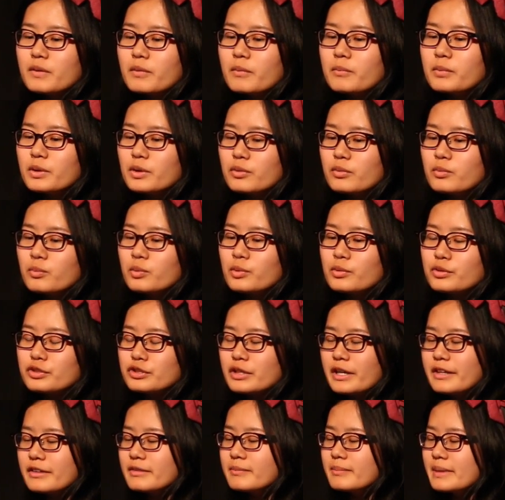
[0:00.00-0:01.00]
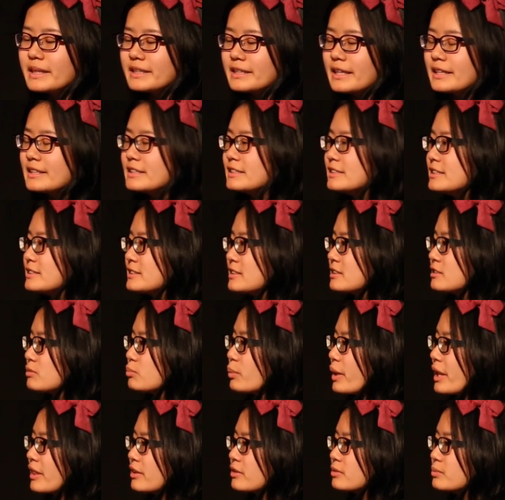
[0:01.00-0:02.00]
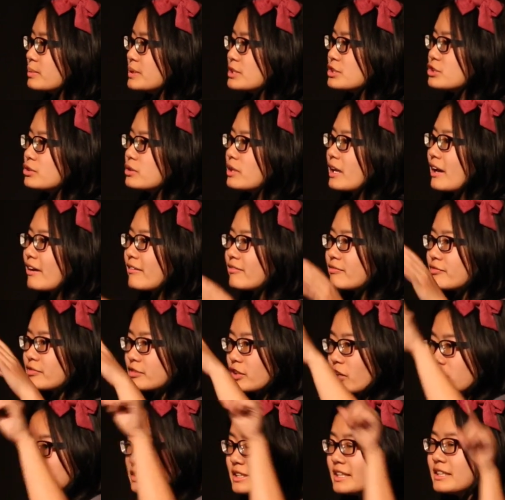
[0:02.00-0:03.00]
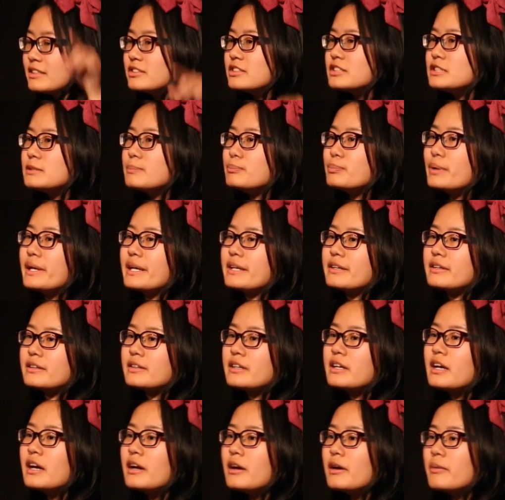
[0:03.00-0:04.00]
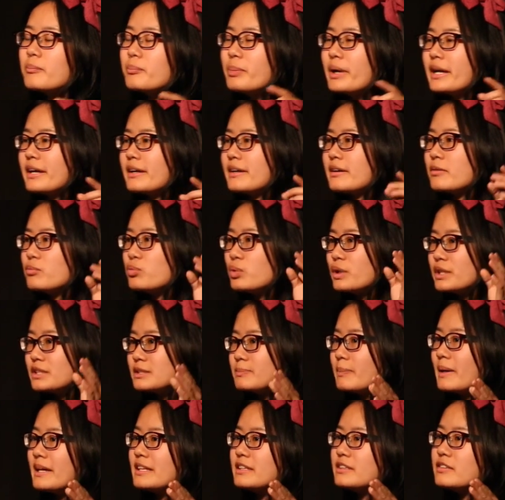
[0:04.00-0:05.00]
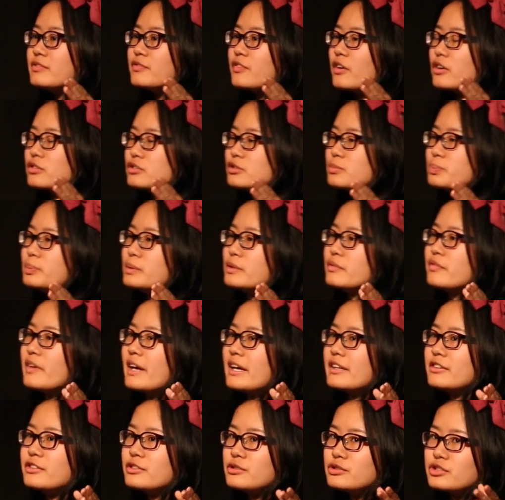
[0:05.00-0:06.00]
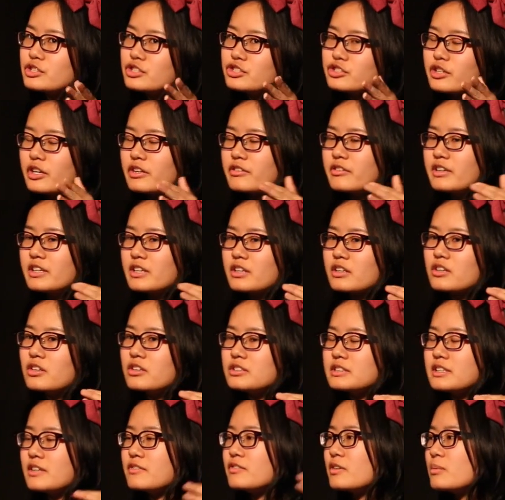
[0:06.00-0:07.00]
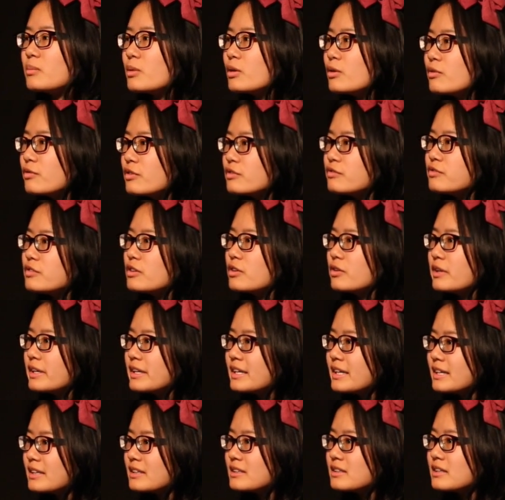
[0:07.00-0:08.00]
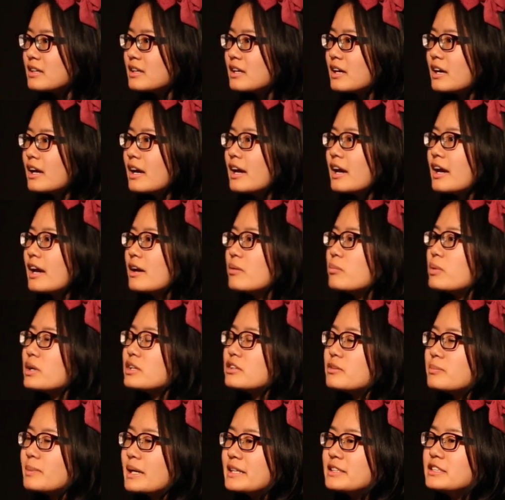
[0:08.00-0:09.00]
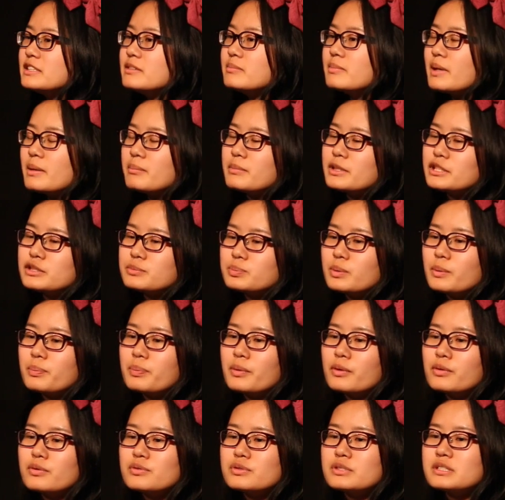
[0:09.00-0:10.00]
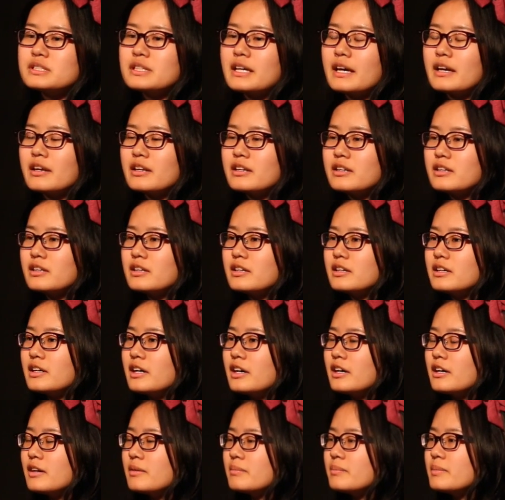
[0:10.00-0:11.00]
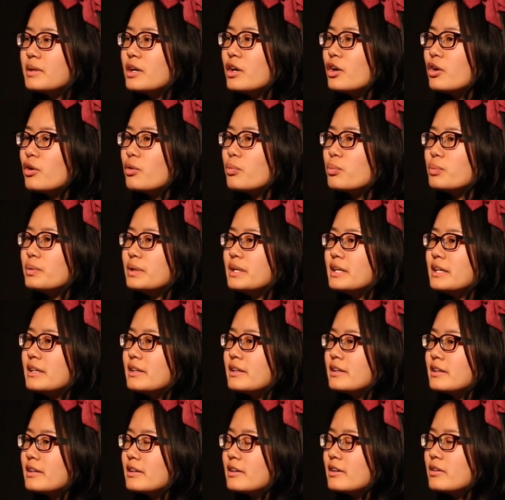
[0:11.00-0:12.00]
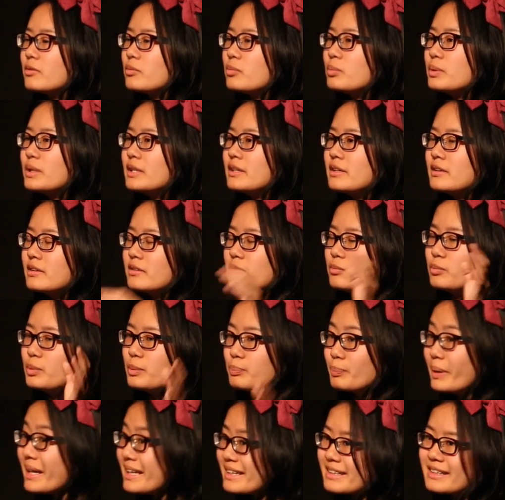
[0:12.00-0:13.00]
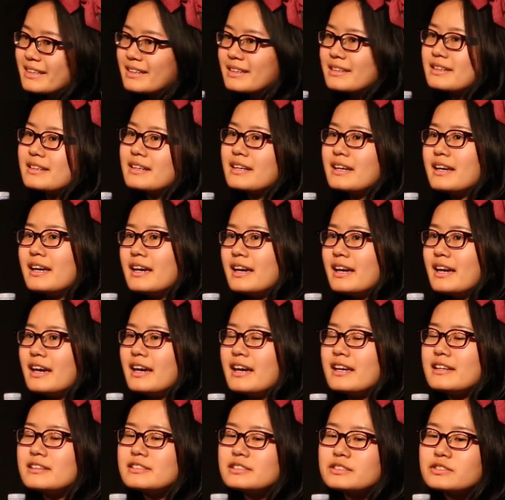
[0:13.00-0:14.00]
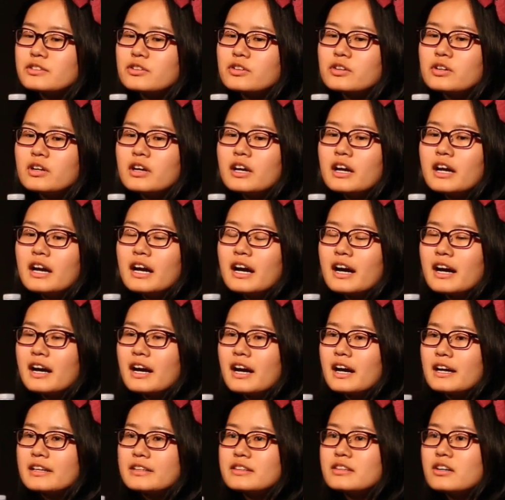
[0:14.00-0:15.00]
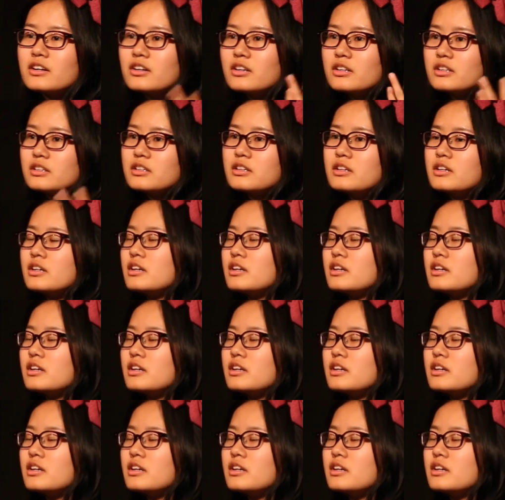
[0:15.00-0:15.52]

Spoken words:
We were trying to make that decision whether we should have containers break words by default to prevent user-generated content from overflowing it. And one of my team members proposed that we break it. And so I thought,